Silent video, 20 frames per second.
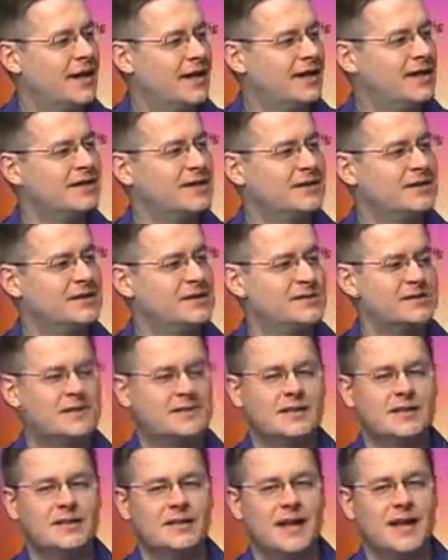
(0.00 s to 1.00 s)
Yeah,
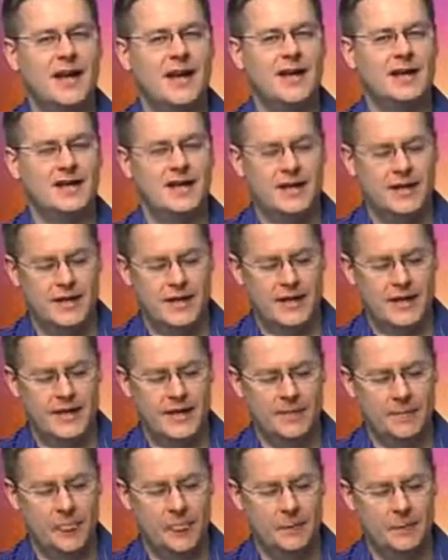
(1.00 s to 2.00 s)
Jesus out. didn't die
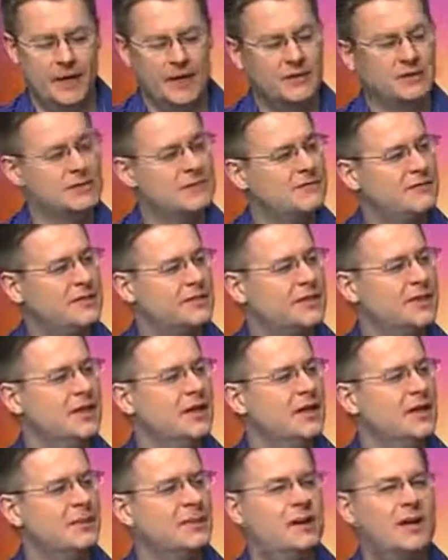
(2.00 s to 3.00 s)
um, by crucifixion.
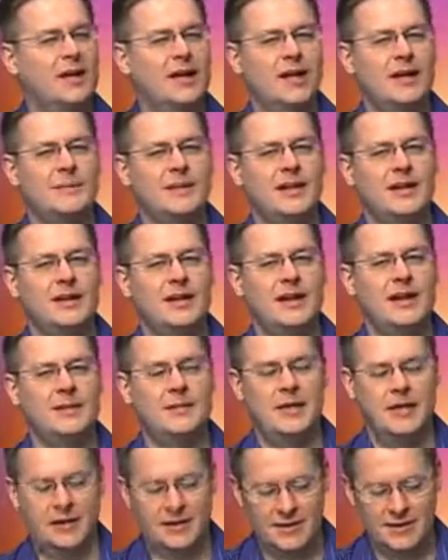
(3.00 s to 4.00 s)
But I mean,
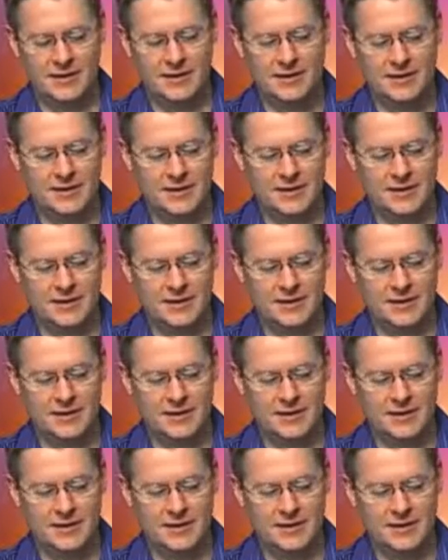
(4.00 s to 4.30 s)
I mean,